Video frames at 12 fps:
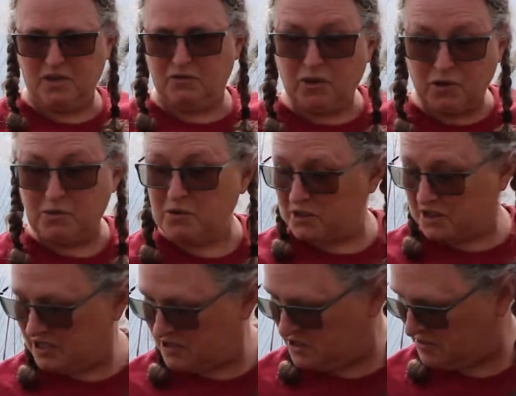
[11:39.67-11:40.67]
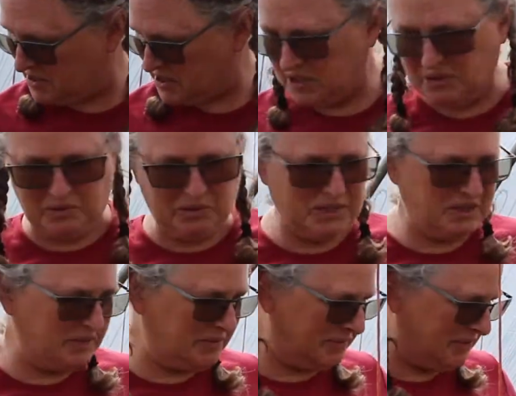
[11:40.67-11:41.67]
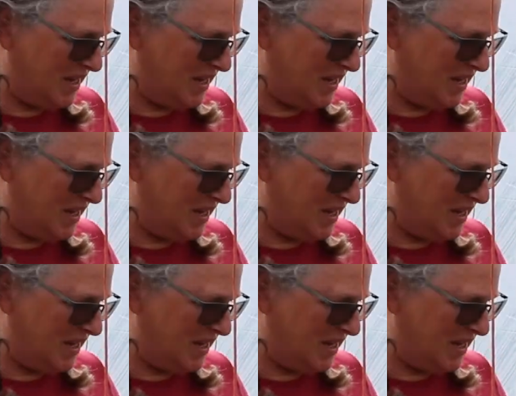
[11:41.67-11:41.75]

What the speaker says: farmers do it too. So